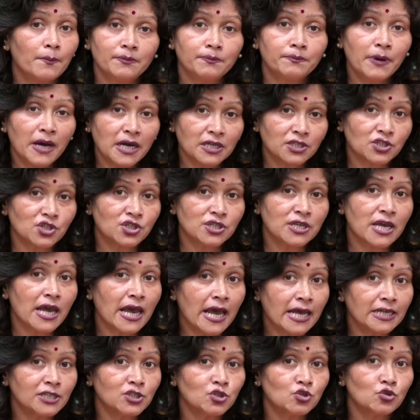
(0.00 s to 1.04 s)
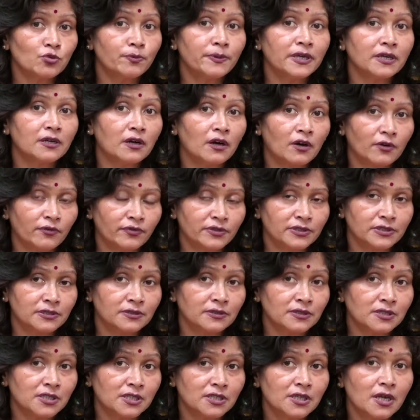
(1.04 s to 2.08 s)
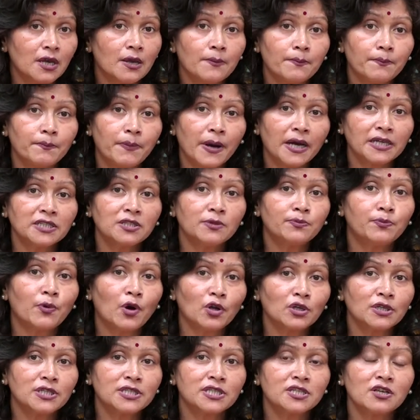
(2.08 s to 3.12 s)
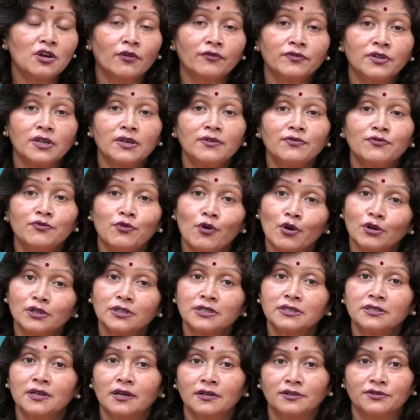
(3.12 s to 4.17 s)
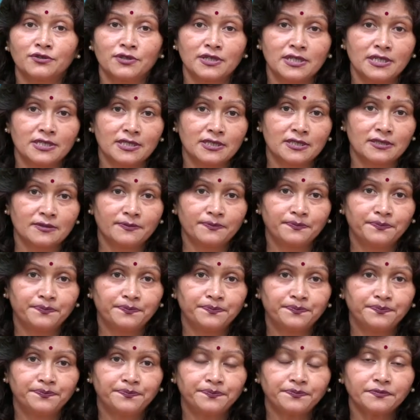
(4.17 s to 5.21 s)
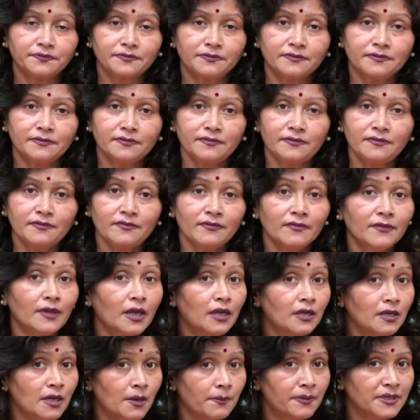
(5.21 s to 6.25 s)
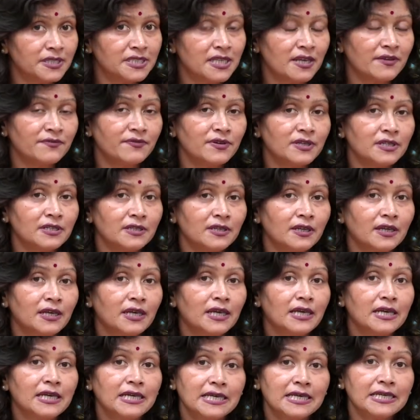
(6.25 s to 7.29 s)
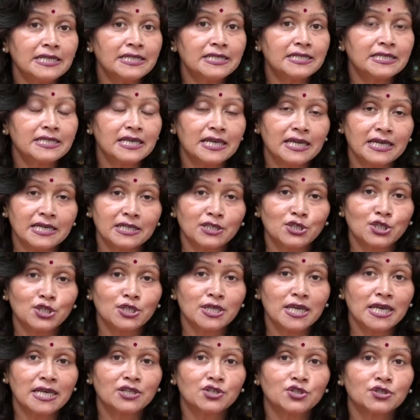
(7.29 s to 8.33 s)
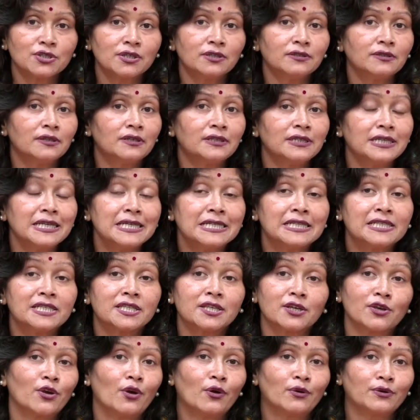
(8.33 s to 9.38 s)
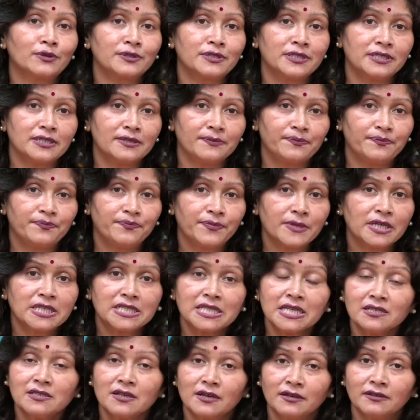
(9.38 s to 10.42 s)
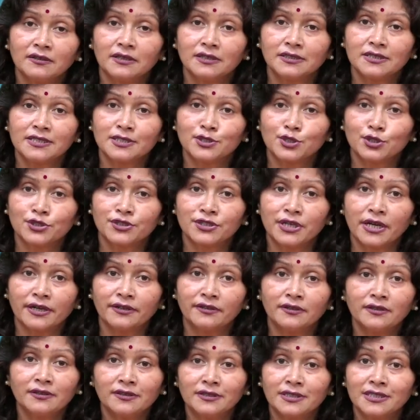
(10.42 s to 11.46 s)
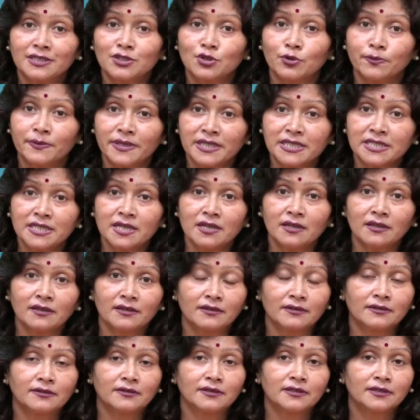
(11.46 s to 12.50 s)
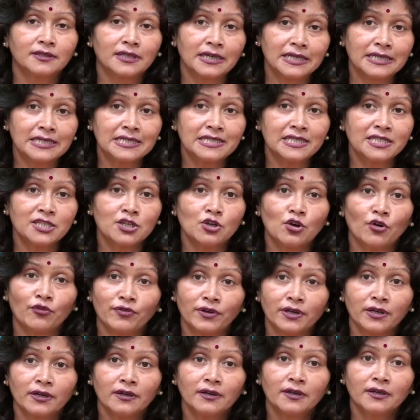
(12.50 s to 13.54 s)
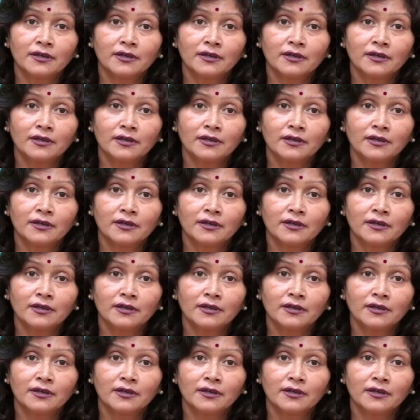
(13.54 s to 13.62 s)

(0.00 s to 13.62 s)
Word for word: but has to be governed by the policy of the foreign countries. Number 7 is its external insecurity. Since under this standard, the domestic currency of a